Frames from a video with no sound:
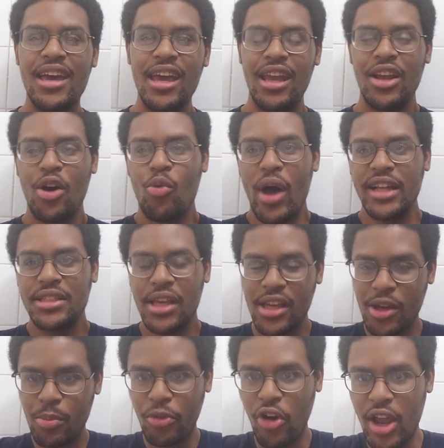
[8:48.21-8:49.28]
you know, why take
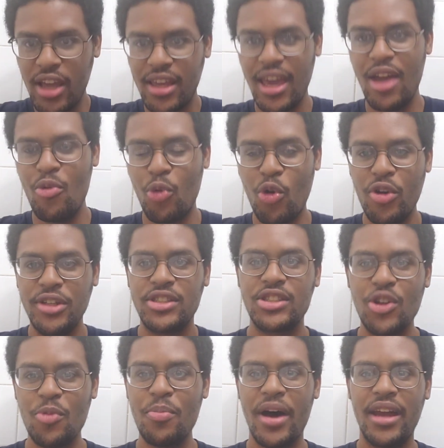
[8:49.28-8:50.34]
a break and ruin
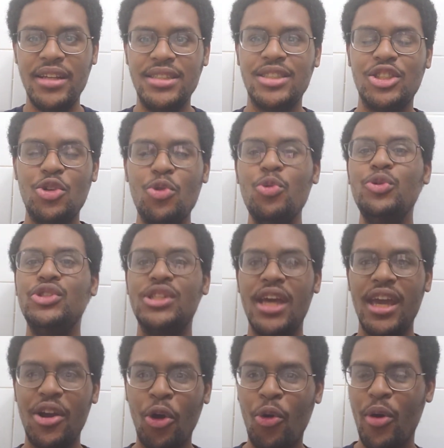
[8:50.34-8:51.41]
somebody's
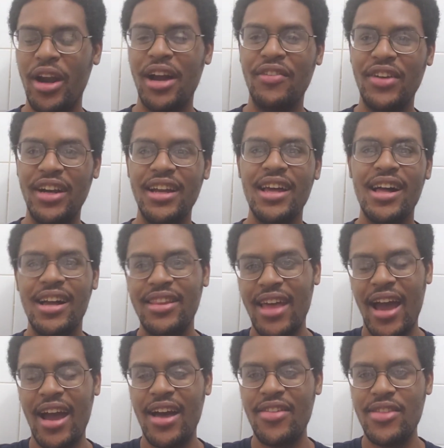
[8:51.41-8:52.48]
Tuesday or whatever
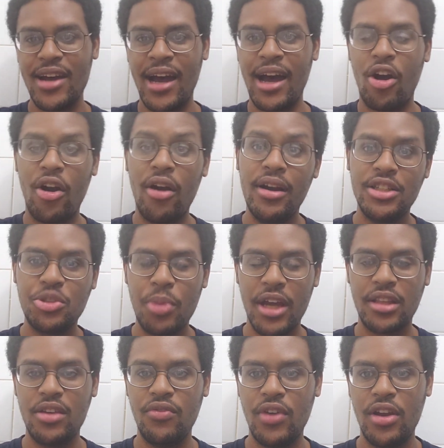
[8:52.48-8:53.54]
that are
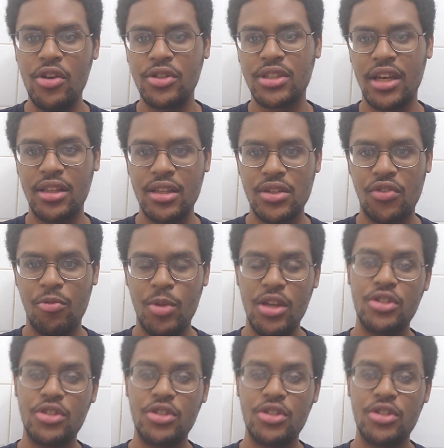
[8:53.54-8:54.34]
expecting videos like this from me.